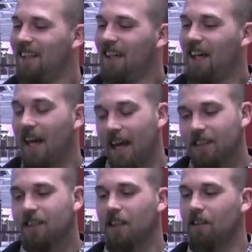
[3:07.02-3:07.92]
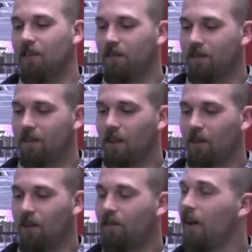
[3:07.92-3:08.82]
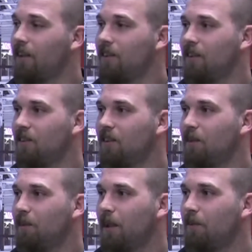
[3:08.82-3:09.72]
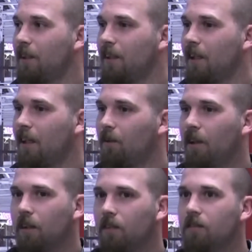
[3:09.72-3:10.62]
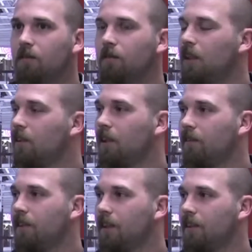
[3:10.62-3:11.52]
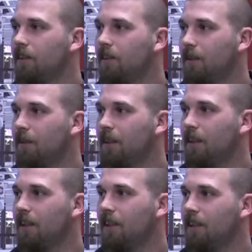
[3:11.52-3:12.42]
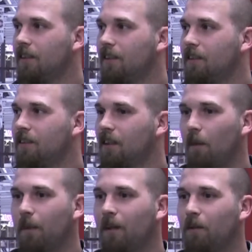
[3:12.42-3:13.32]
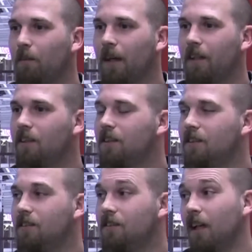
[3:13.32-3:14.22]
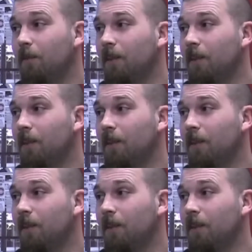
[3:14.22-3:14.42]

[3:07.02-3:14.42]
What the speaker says: Yeah, it sucked to go to the finals and lose it. But I mean, we learned every year. I mean. Got better and better, and I mean.